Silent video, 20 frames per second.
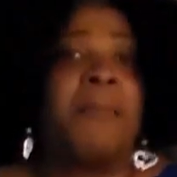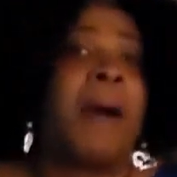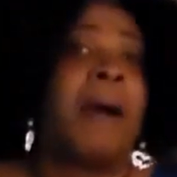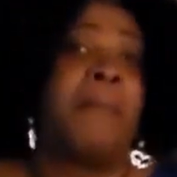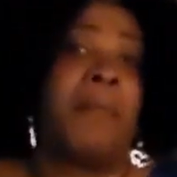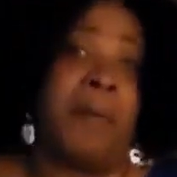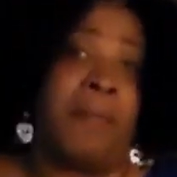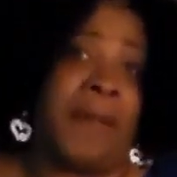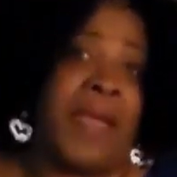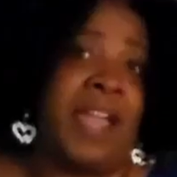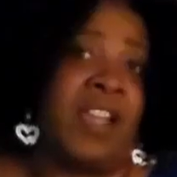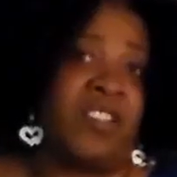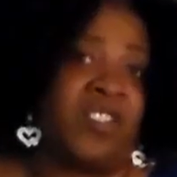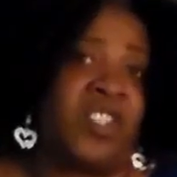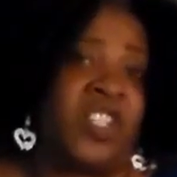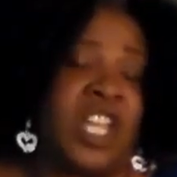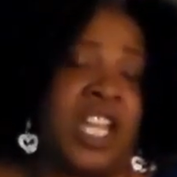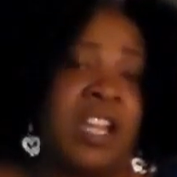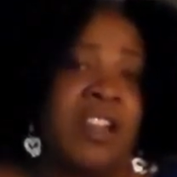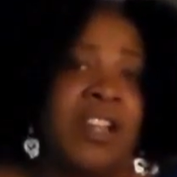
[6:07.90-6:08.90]
Mama
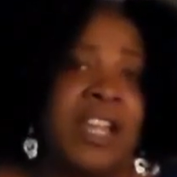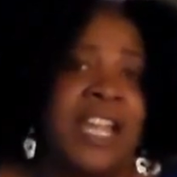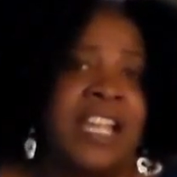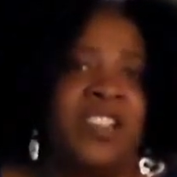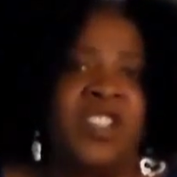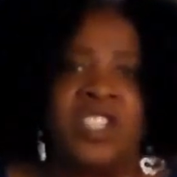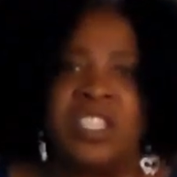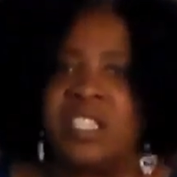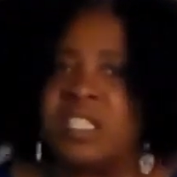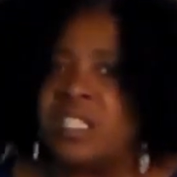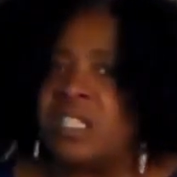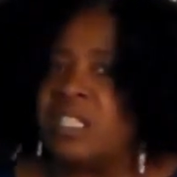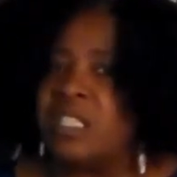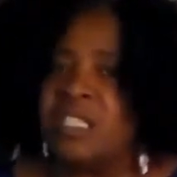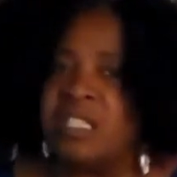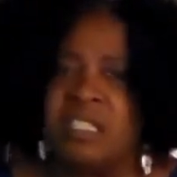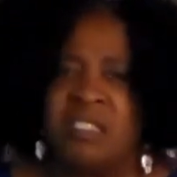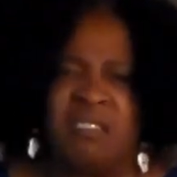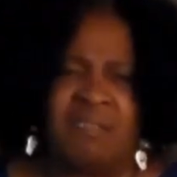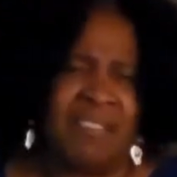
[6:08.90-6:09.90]
Bear's chair, and she says,
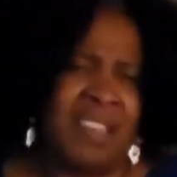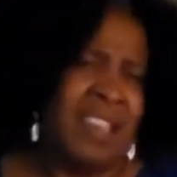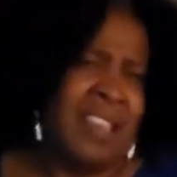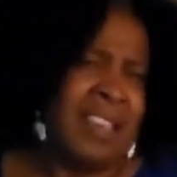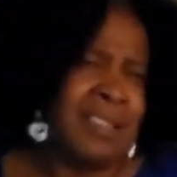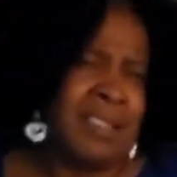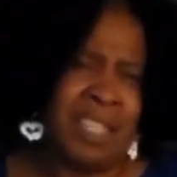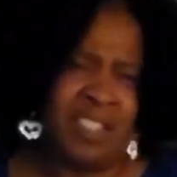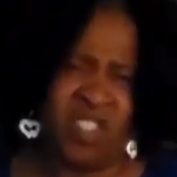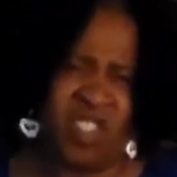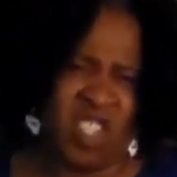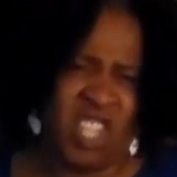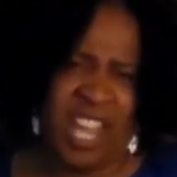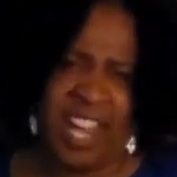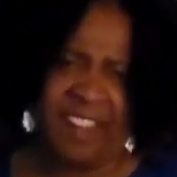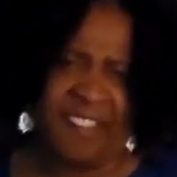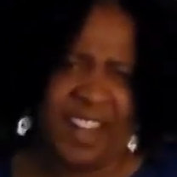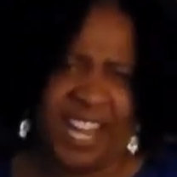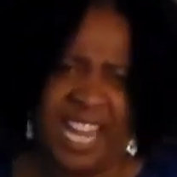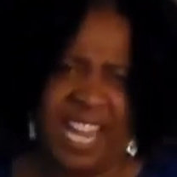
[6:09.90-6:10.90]
this
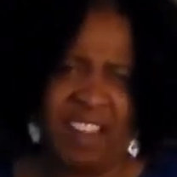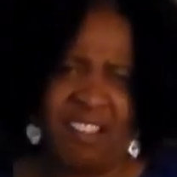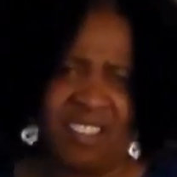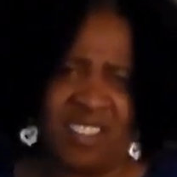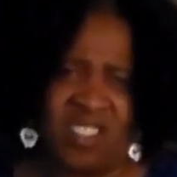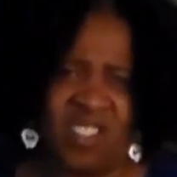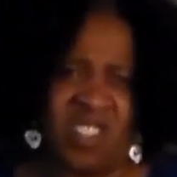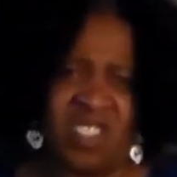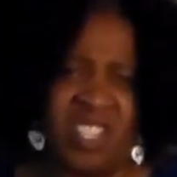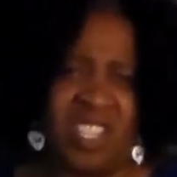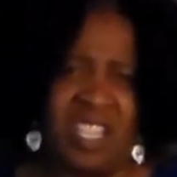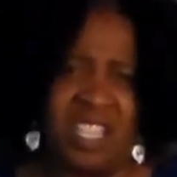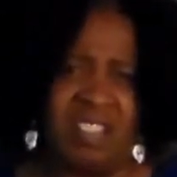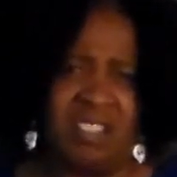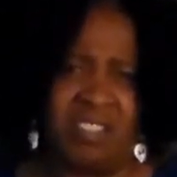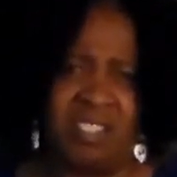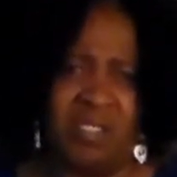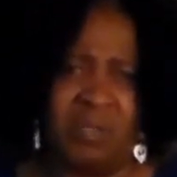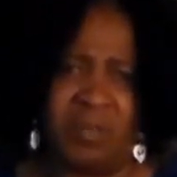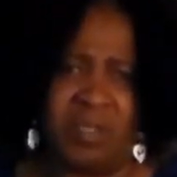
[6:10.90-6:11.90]
chair here is just a
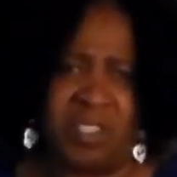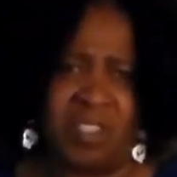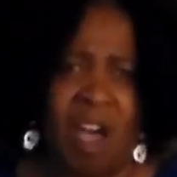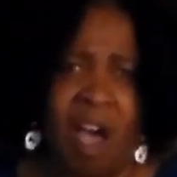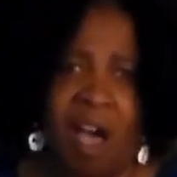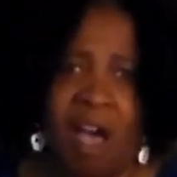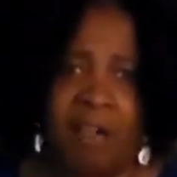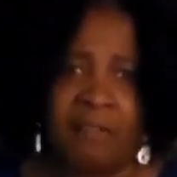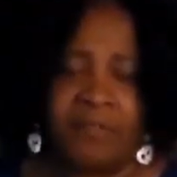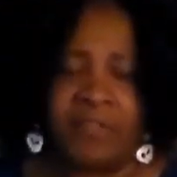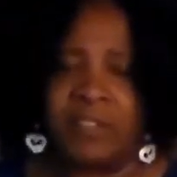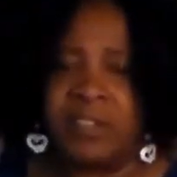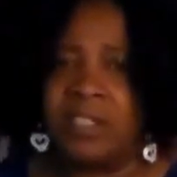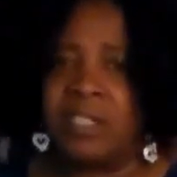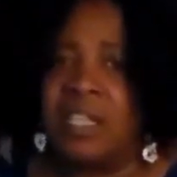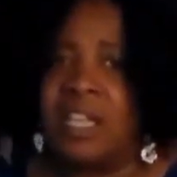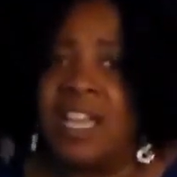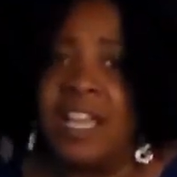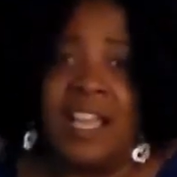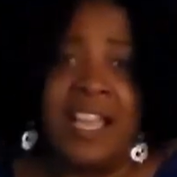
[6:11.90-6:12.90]
little too soft.
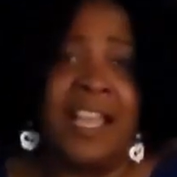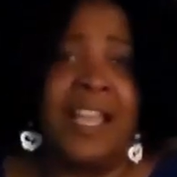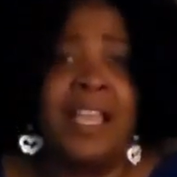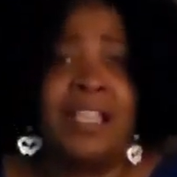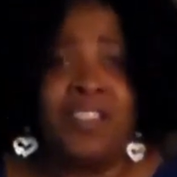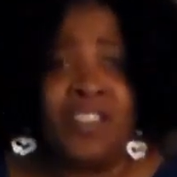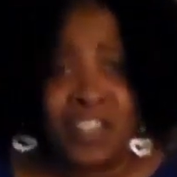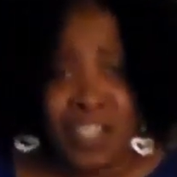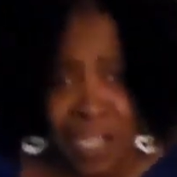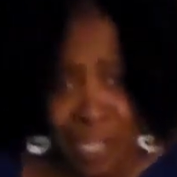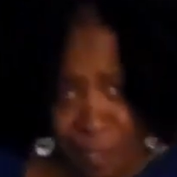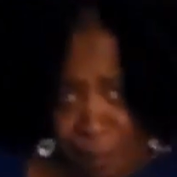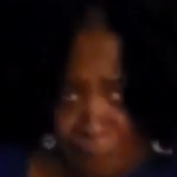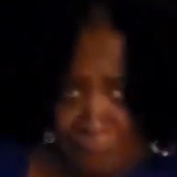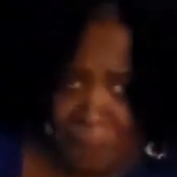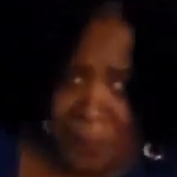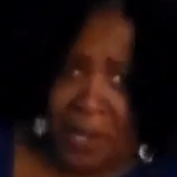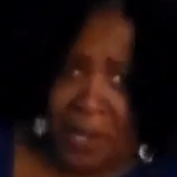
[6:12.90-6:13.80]
And she can